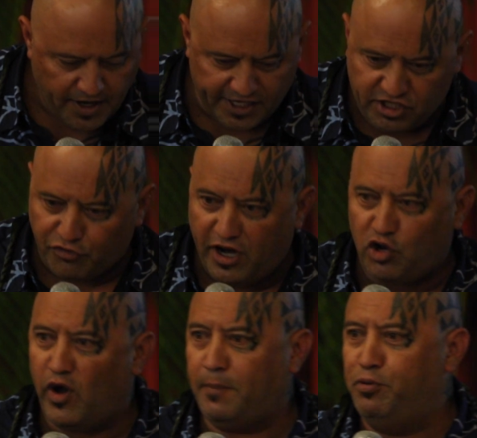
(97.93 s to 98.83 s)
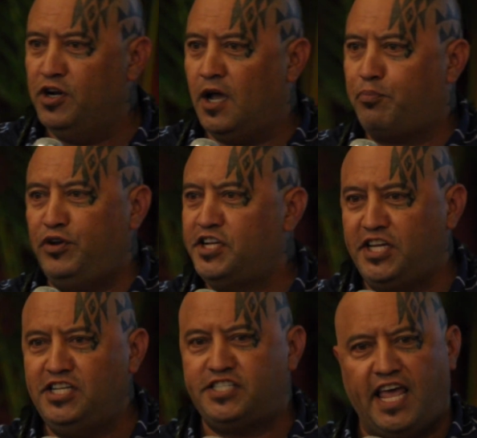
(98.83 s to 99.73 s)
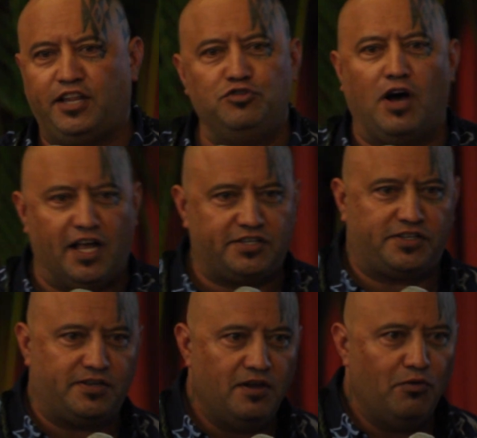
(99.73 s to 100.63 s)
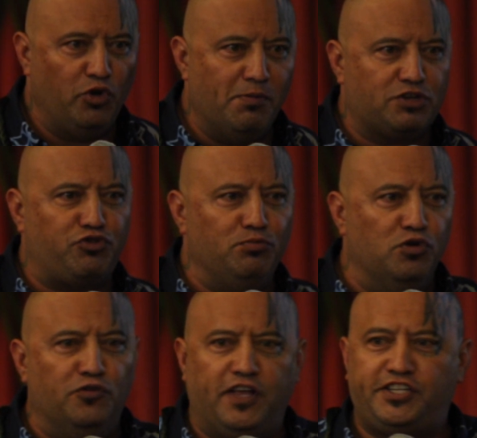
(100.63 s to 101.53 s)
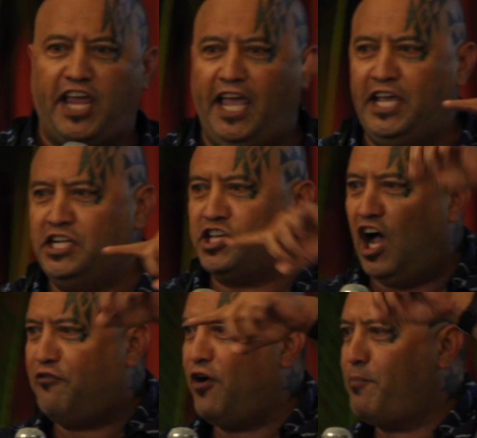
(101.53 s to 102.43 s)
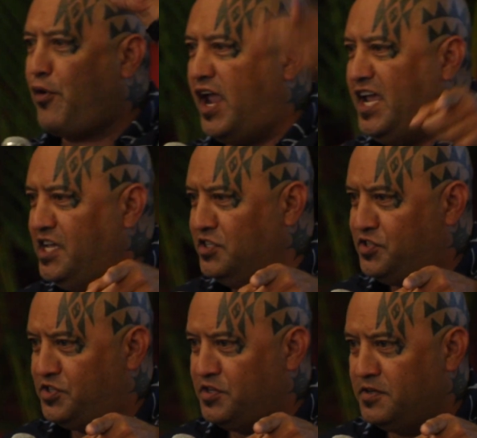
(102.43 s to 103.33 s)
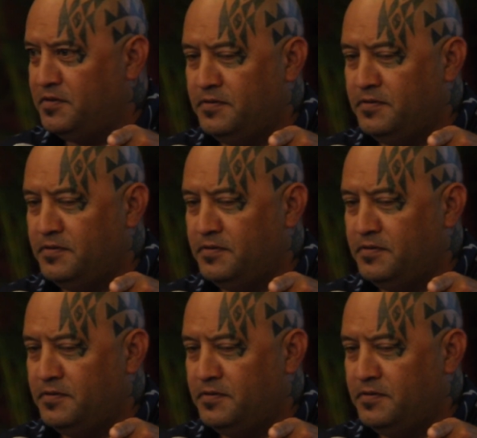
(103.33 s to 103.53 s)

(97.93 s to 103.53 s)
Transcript: As the great Kawinoa preaching said to us, we must remove the chains off our brains.